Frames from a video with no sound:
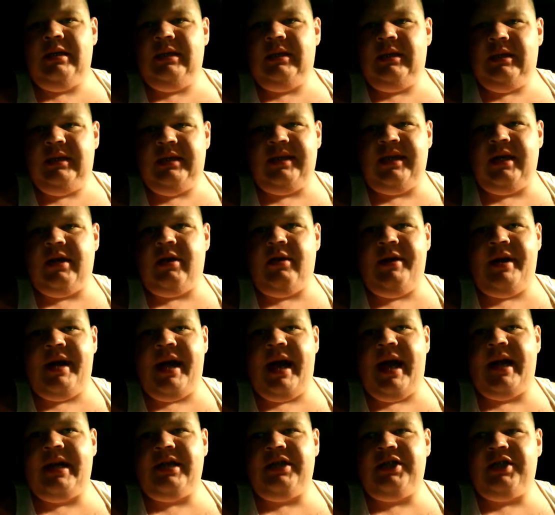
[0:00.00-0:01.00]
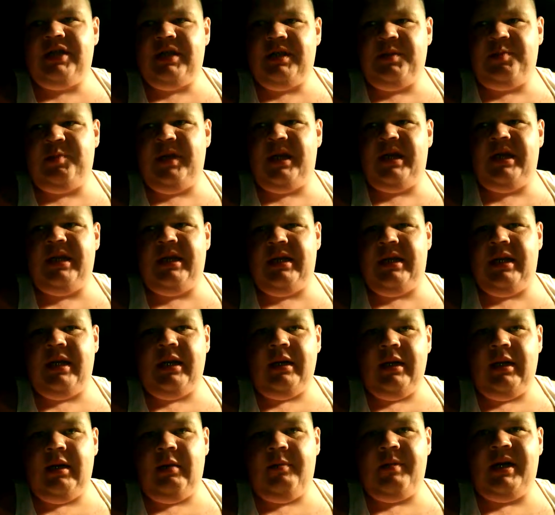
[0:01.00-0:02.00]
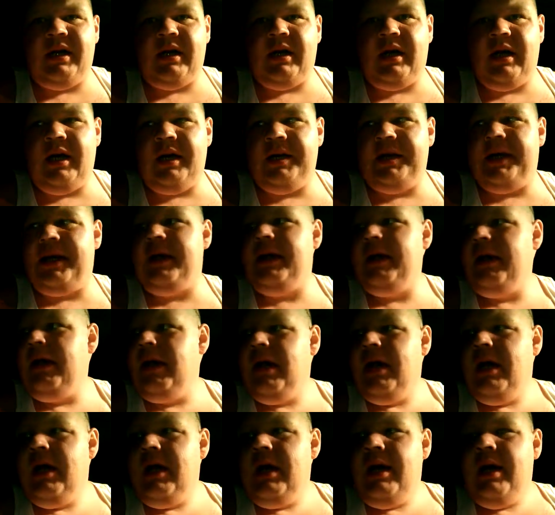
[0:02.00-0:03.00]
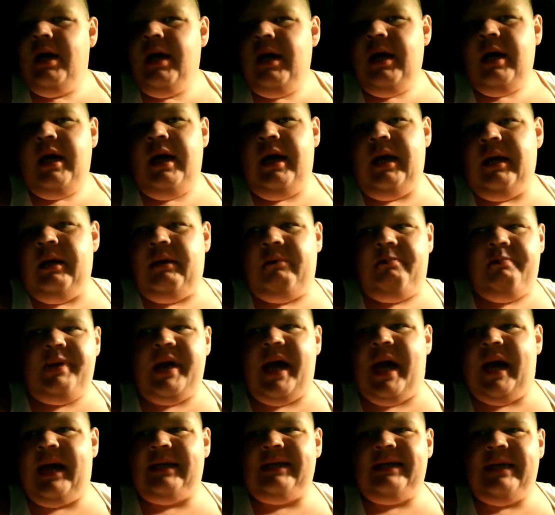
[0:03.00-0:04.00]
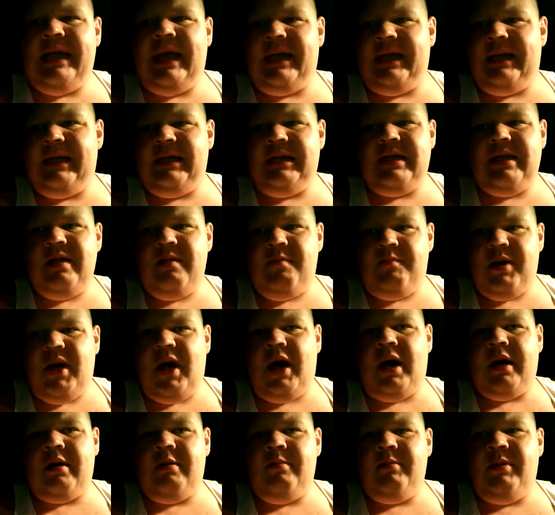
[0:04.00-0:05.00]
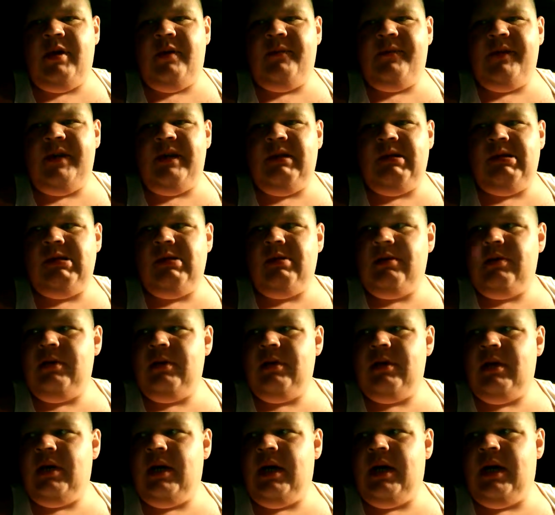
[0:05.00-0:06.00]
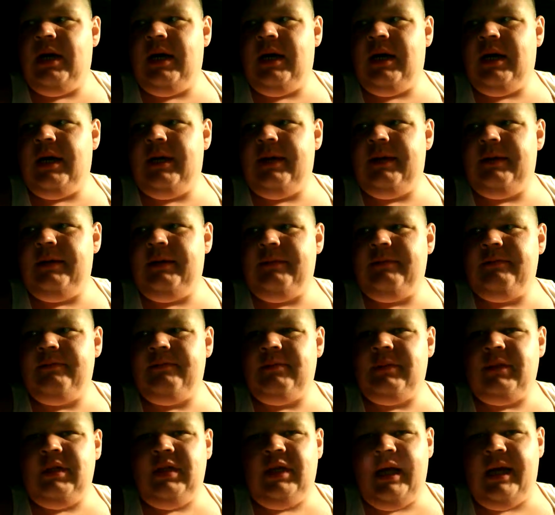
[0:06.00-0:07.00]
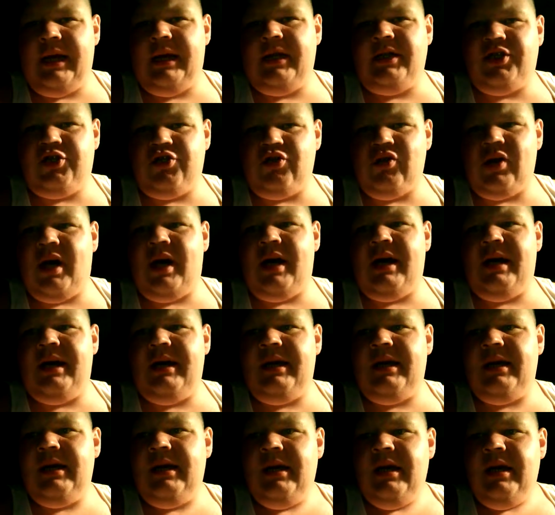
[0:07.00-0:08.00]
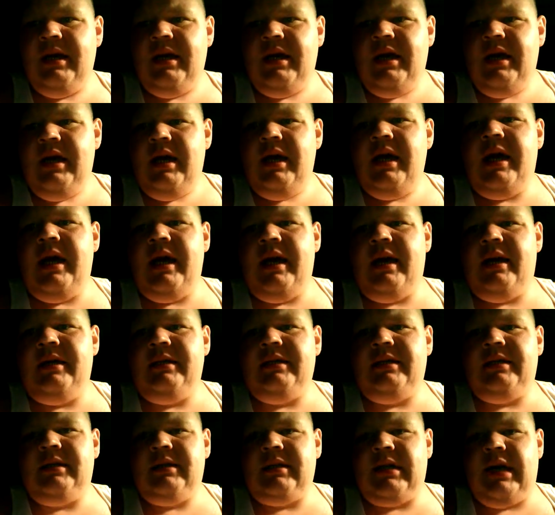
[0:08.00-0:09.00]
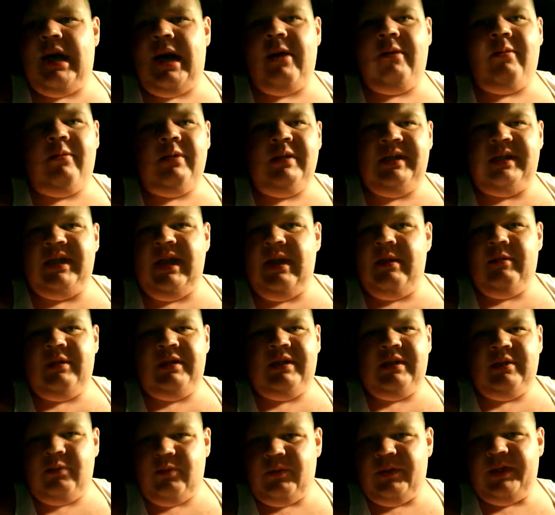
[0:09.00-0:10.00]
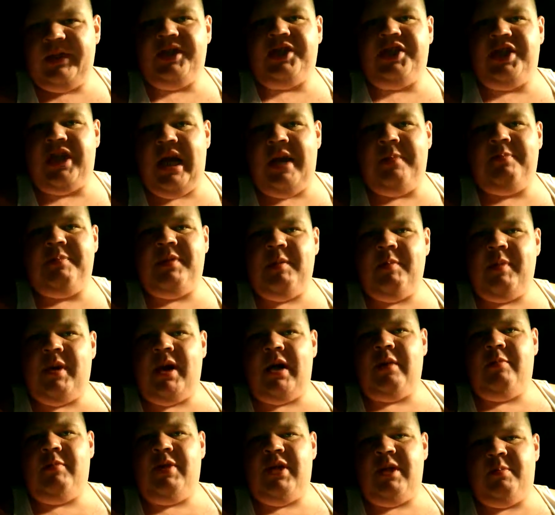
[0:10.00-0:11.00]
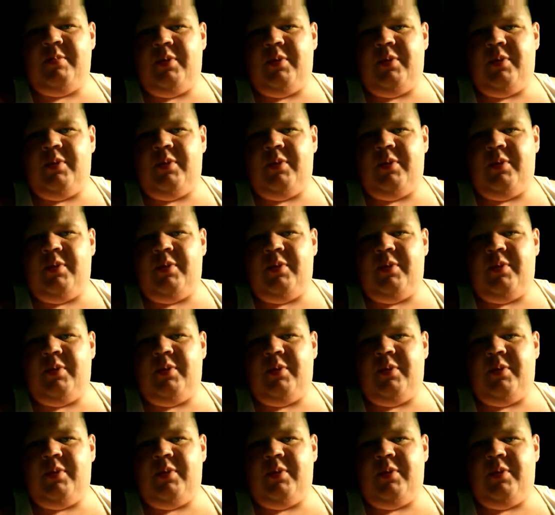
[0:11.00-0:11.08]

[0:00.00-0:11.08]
cigarette ash, spit, and a little bit of honey, and pack that into the bottom of it, let it dry, and I was able to reshape the bottom of the